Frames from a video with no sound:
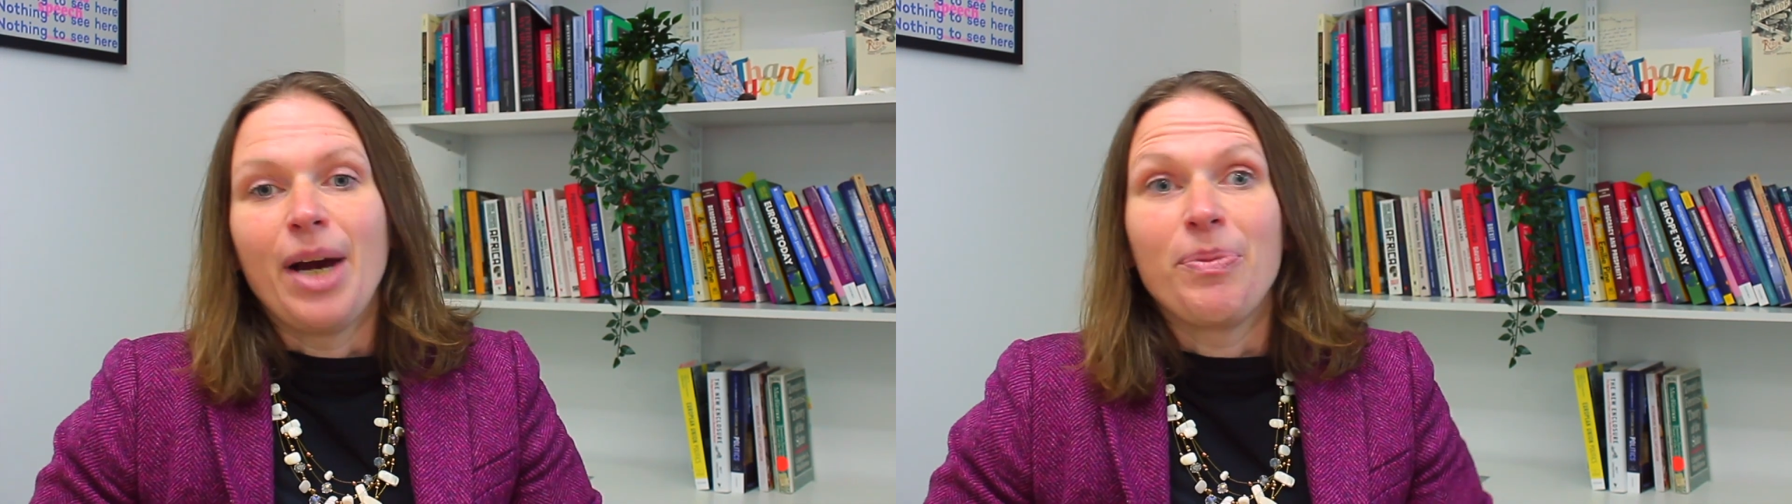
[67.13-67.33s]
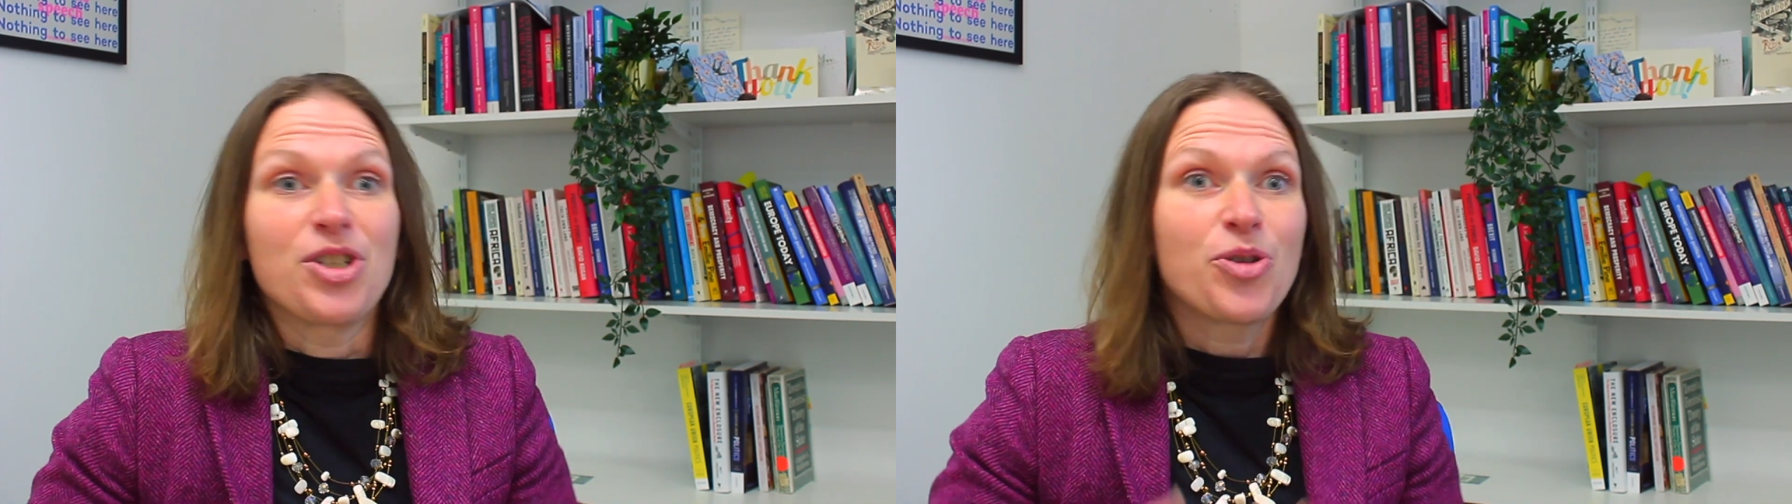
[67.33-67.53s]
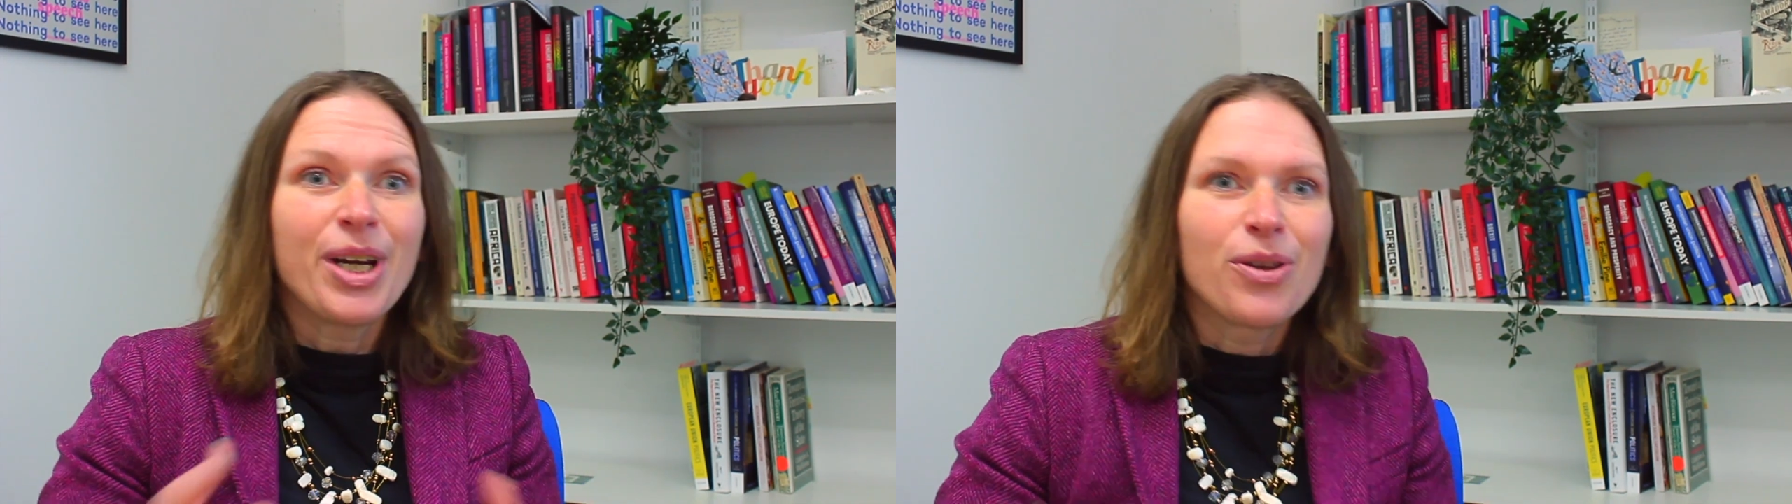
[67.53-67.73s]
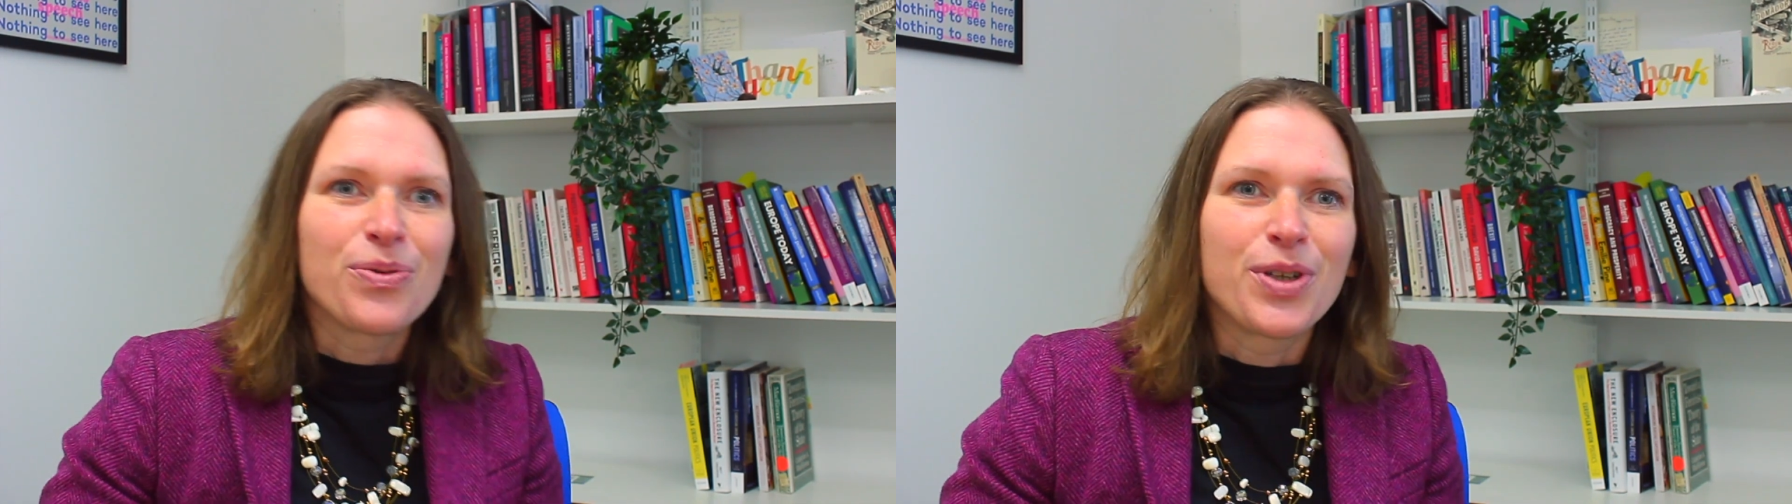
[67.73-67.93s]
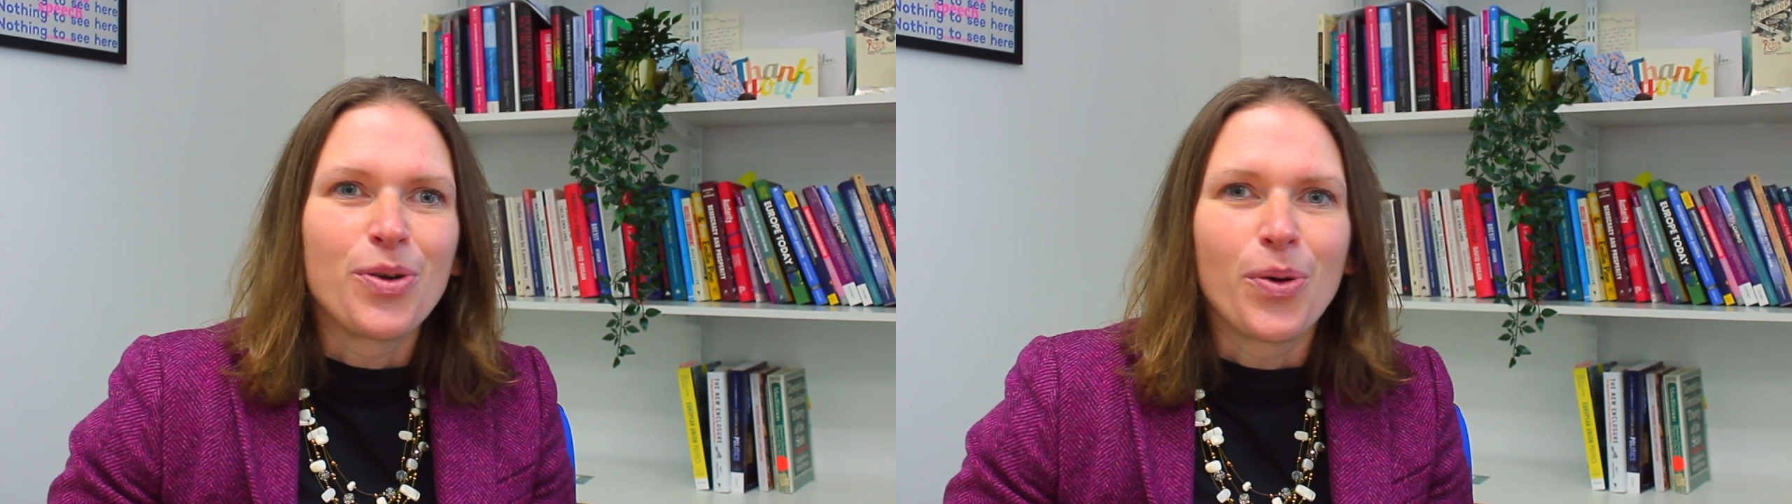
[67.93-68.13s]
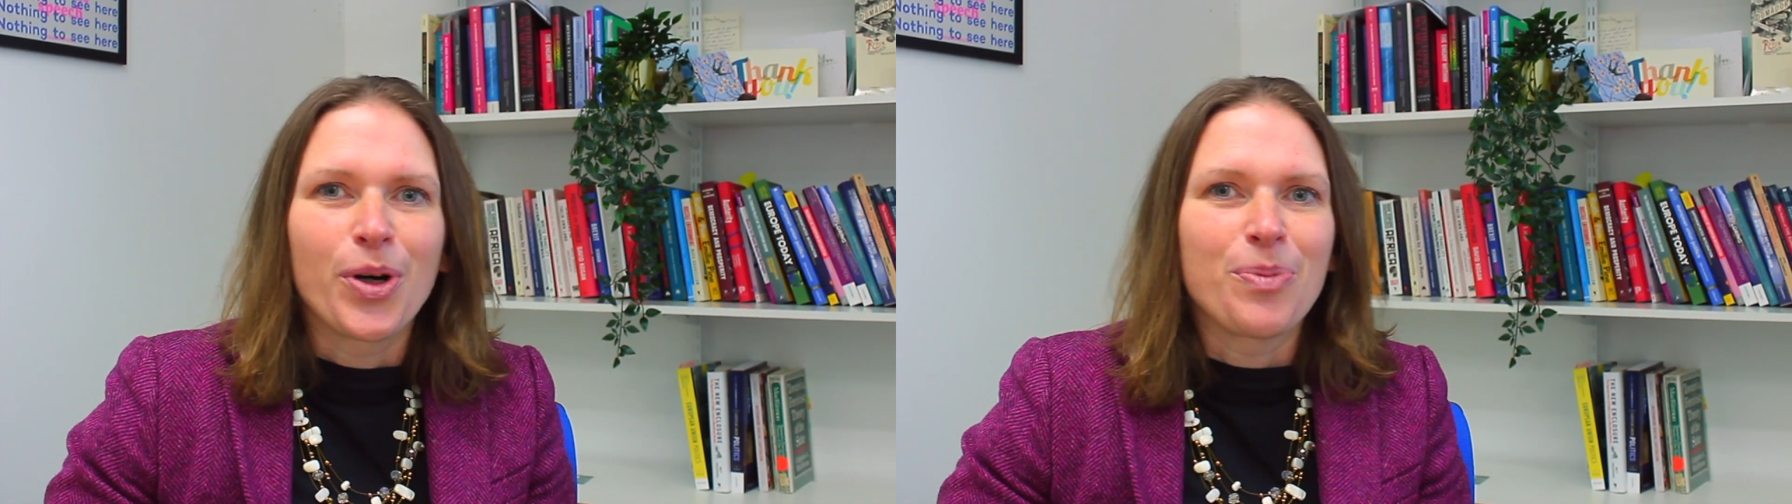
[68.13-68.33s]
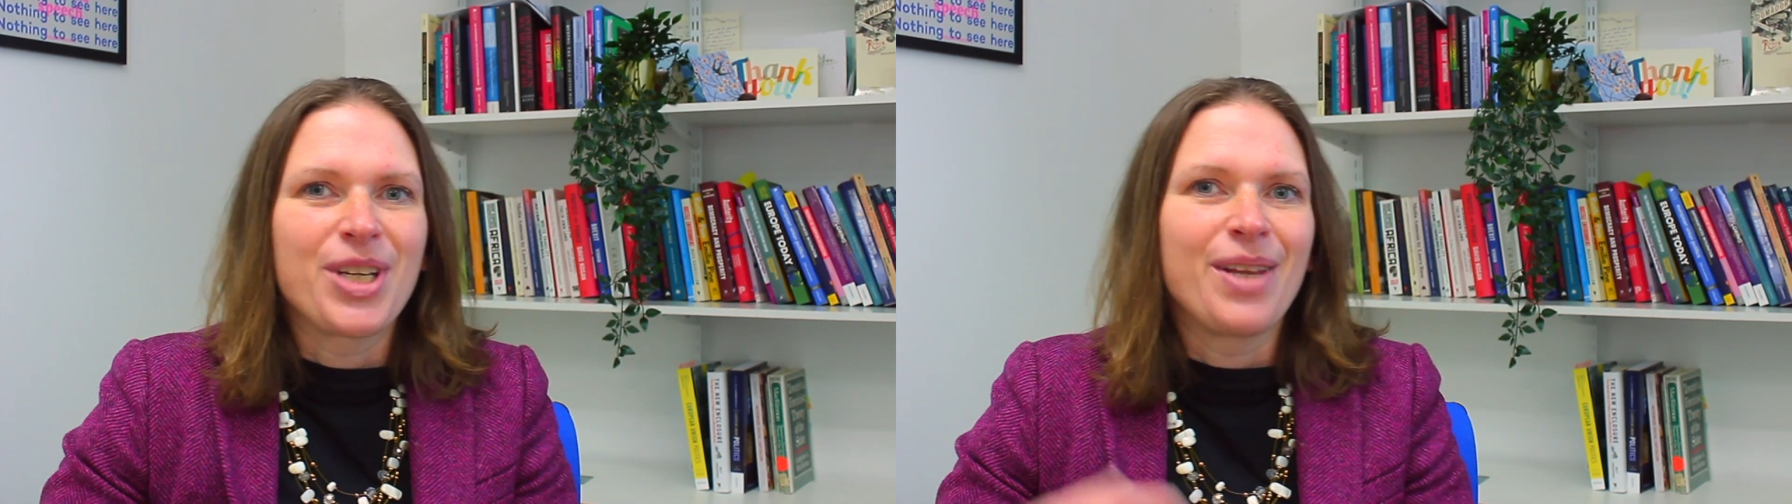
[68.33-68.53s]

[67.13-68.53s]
the strength of the norms